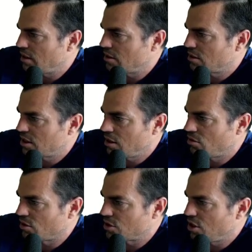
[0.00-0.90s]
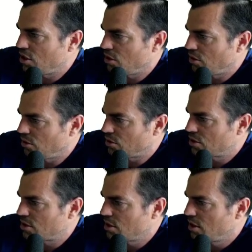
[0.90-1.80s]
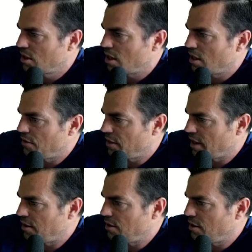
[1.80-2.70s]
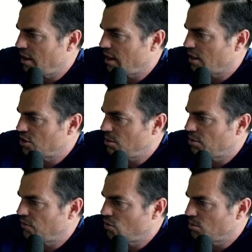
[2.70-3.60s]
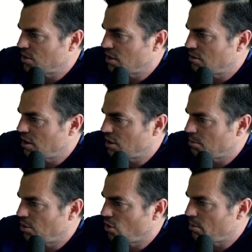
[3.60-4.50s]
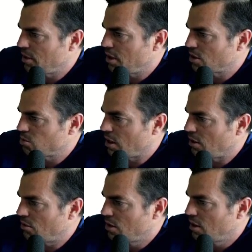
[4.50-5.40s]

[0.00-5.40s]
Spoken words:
secrets are used, and then it actually performs a deployment as well,